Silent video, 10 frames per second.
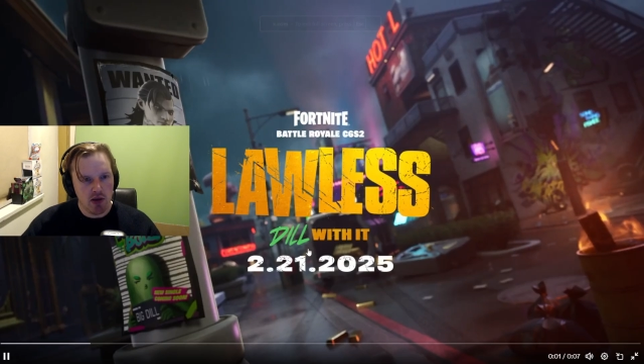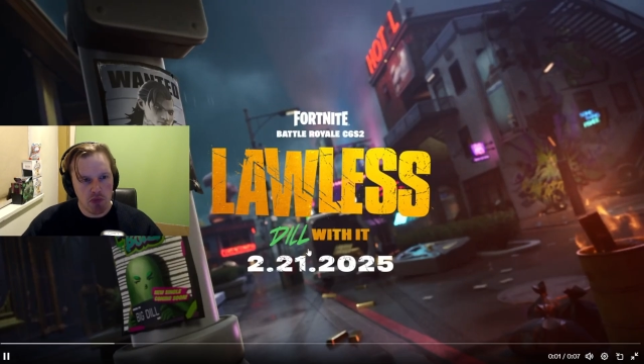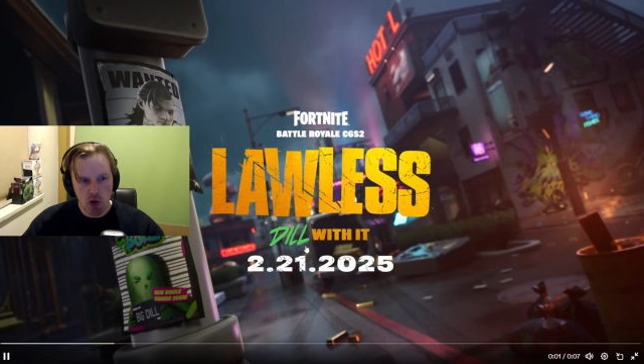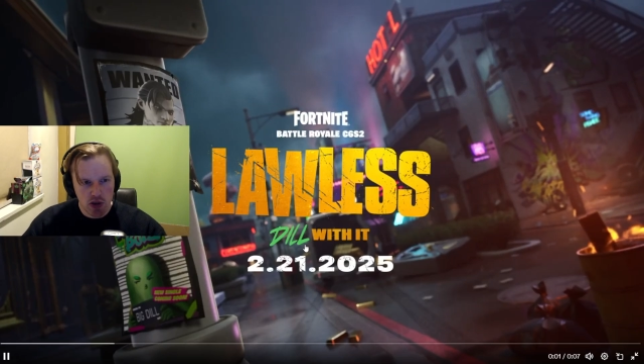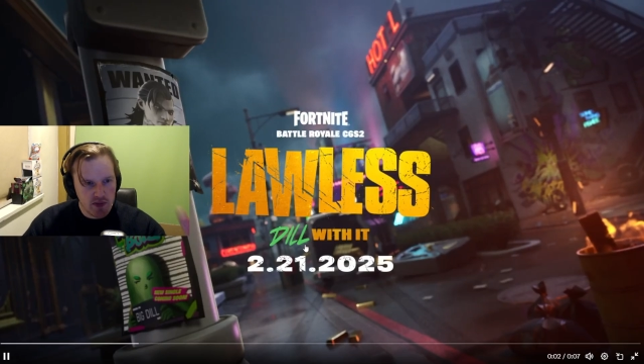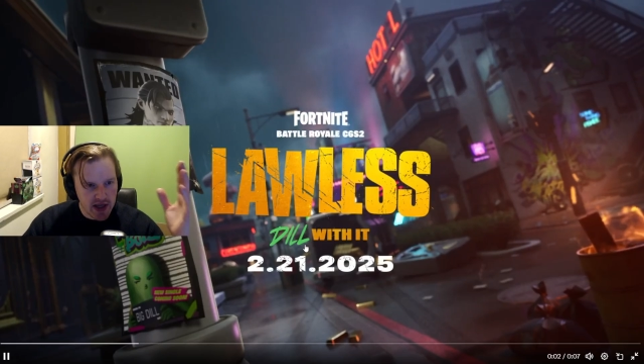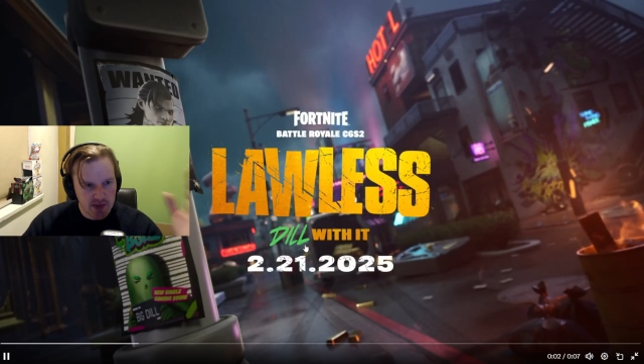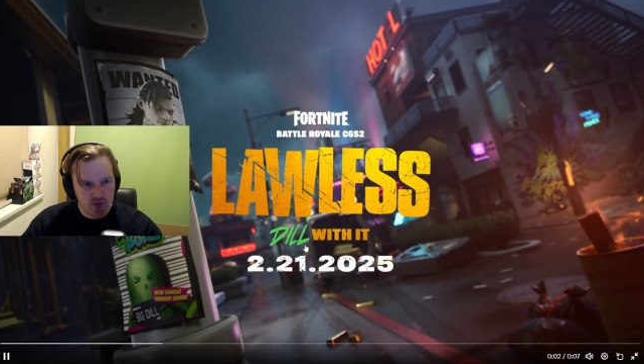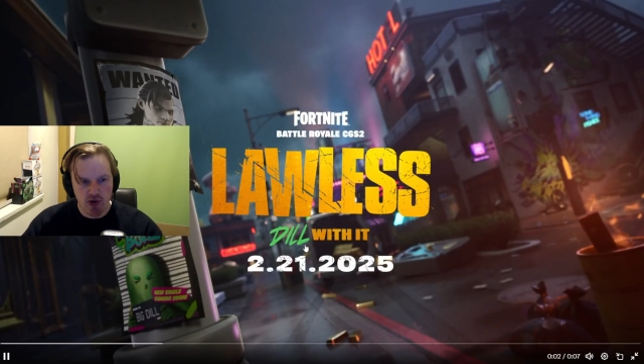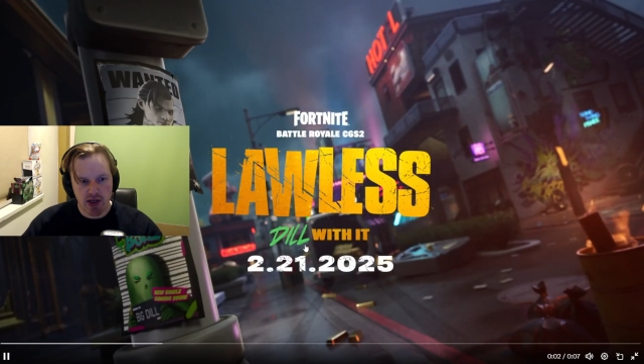Most of it is
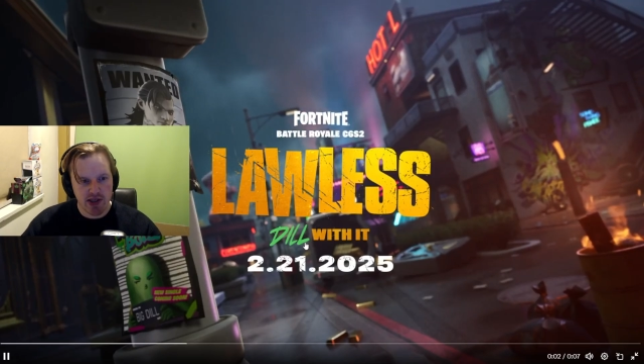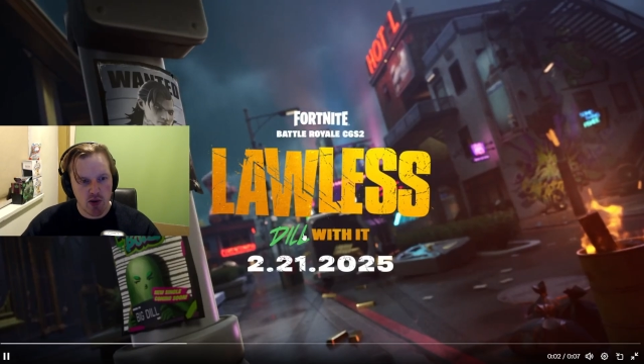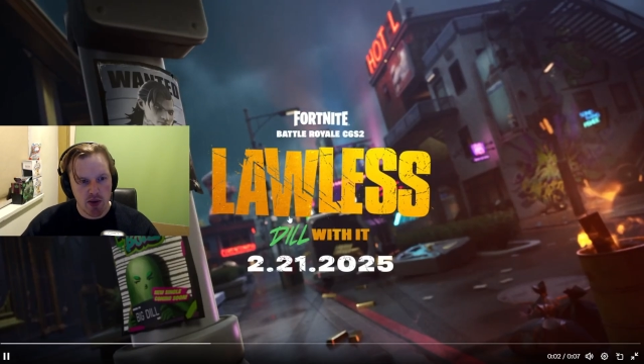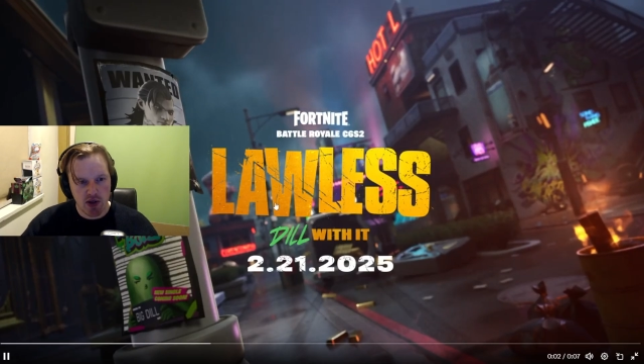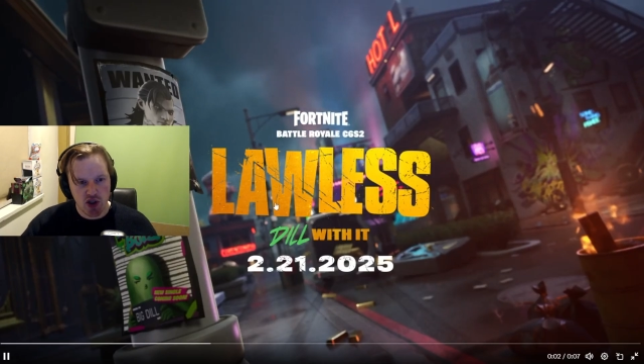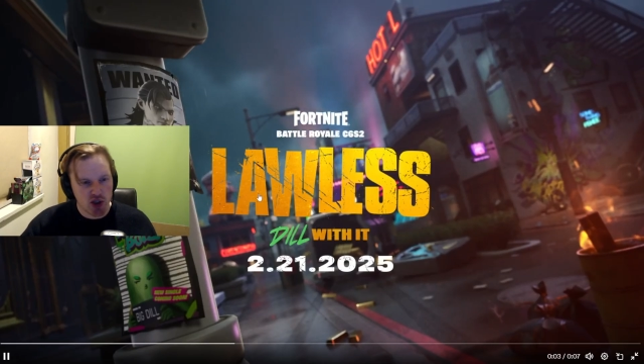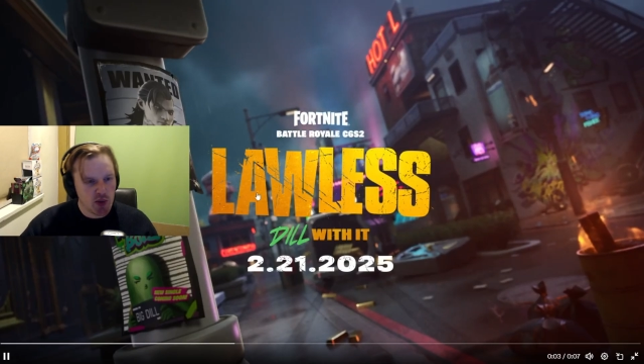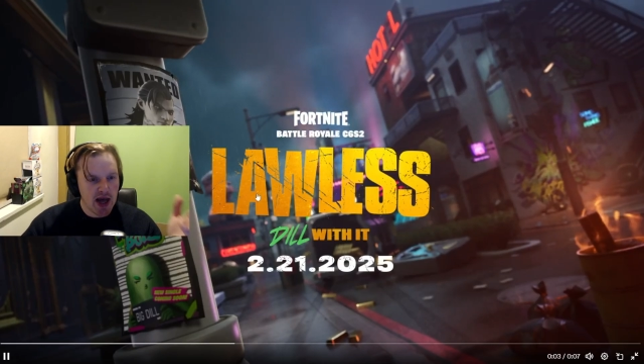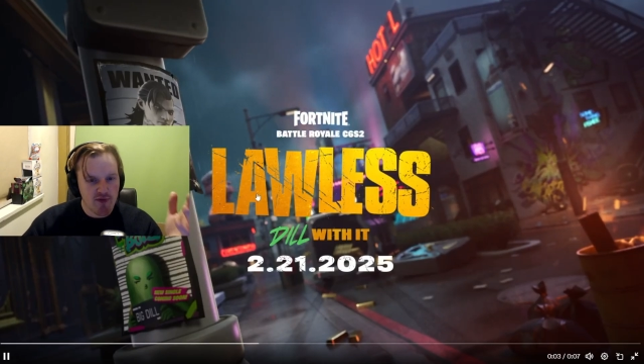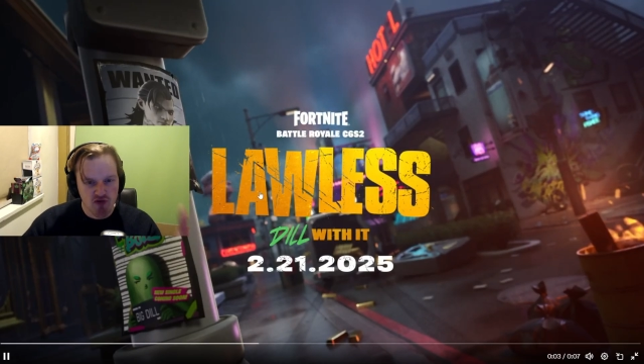pretty still images. We
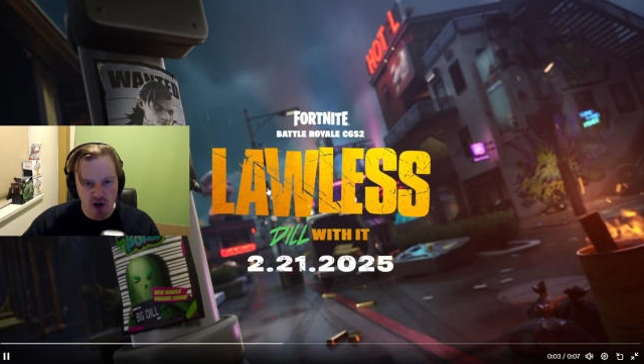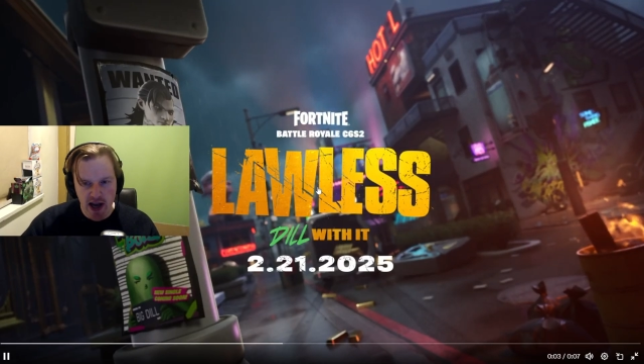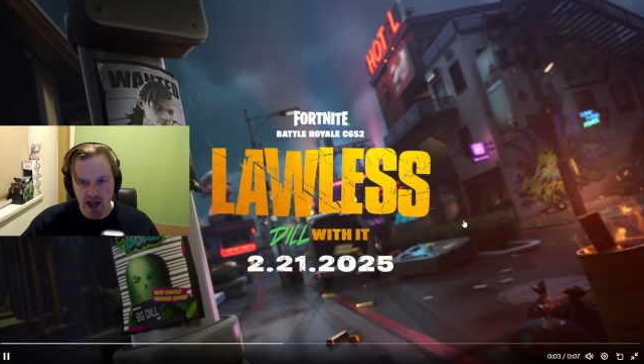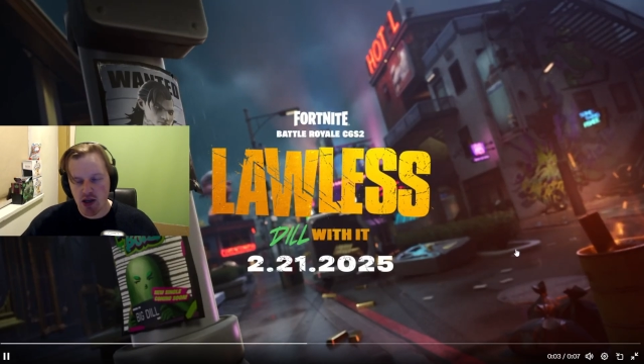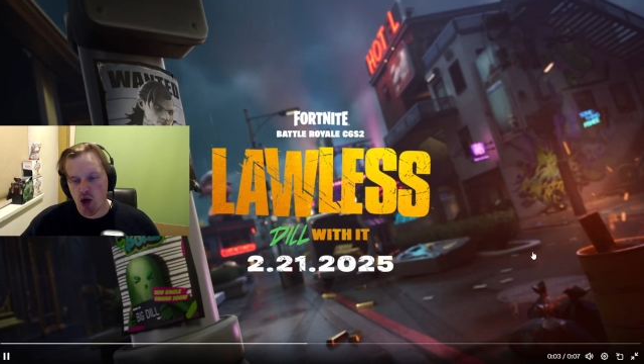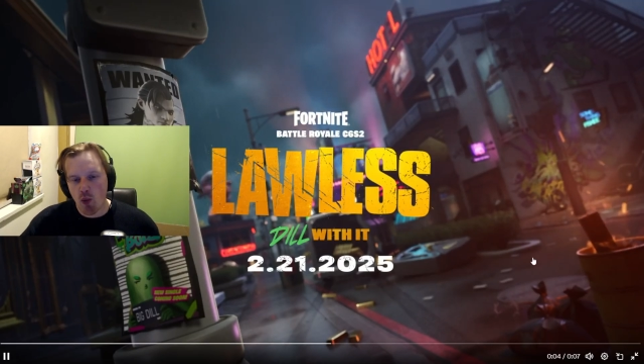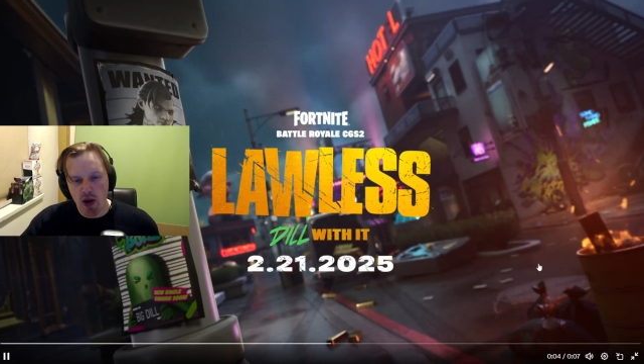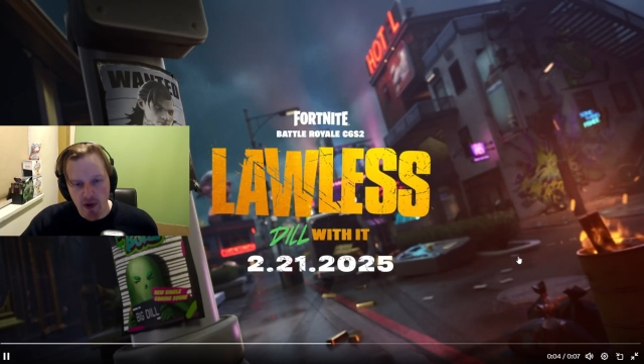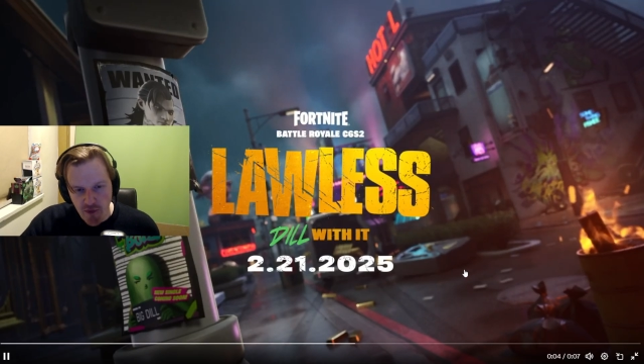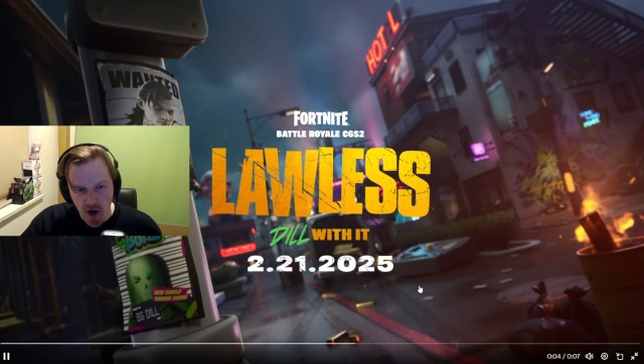have rain, we
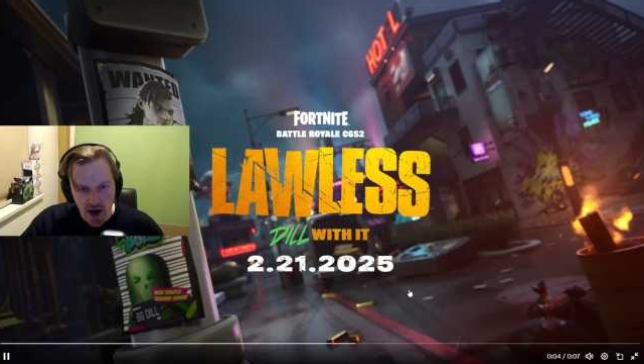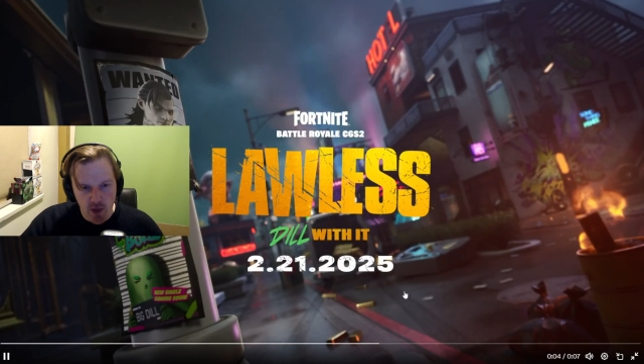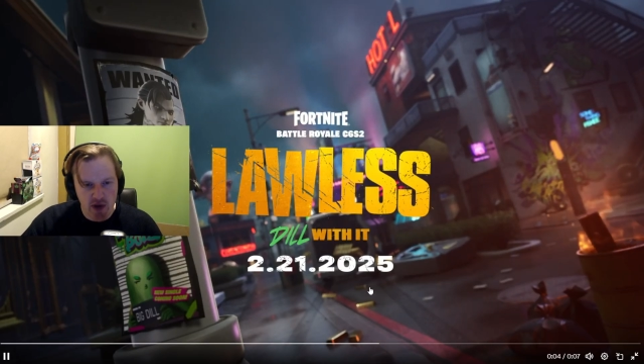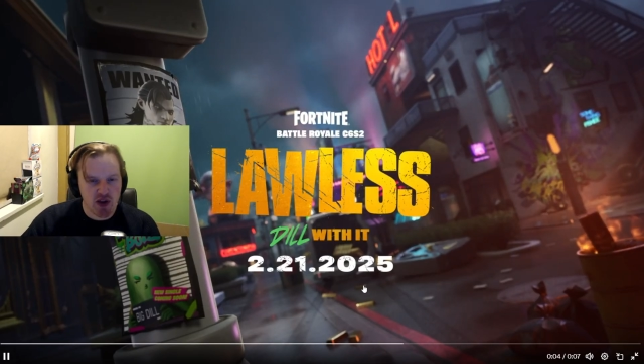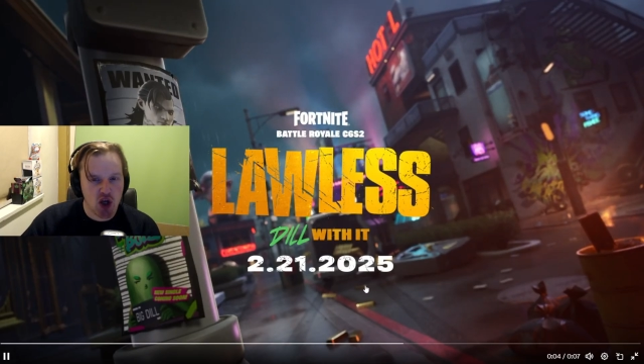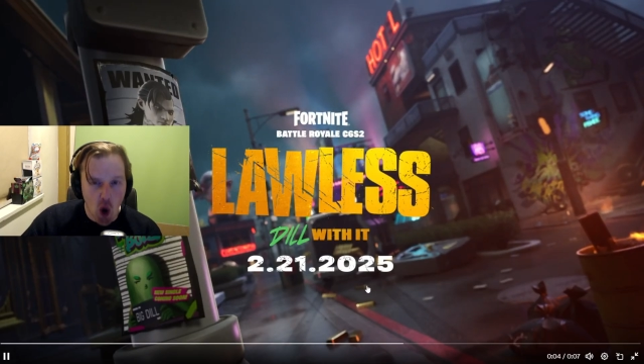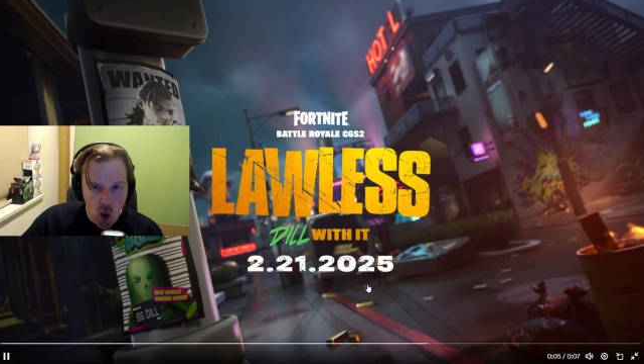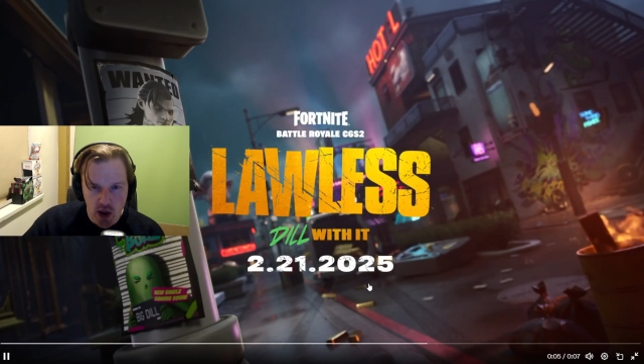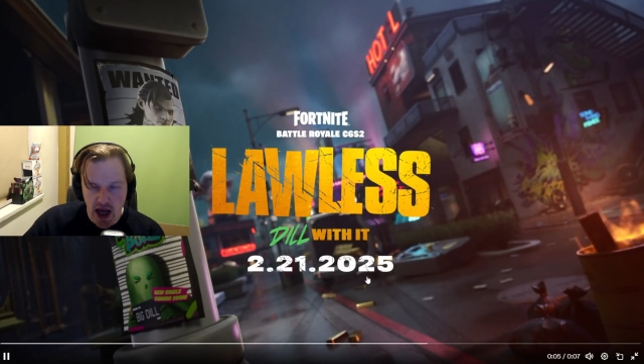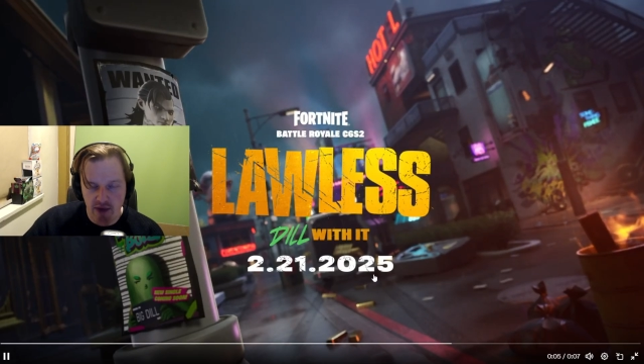have fire, we have
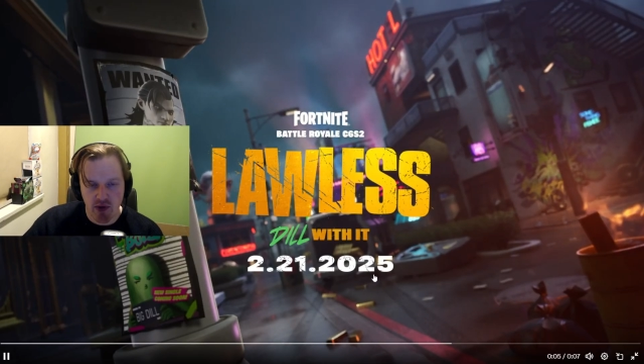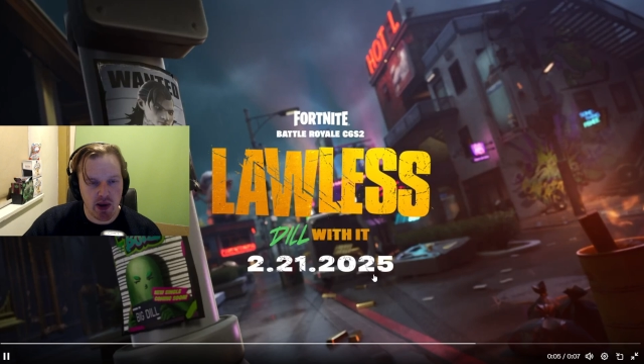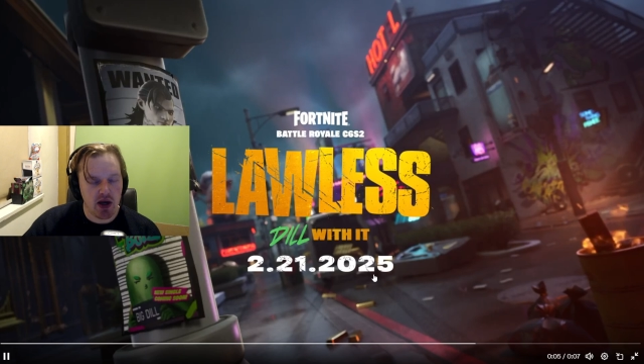gold everywhere.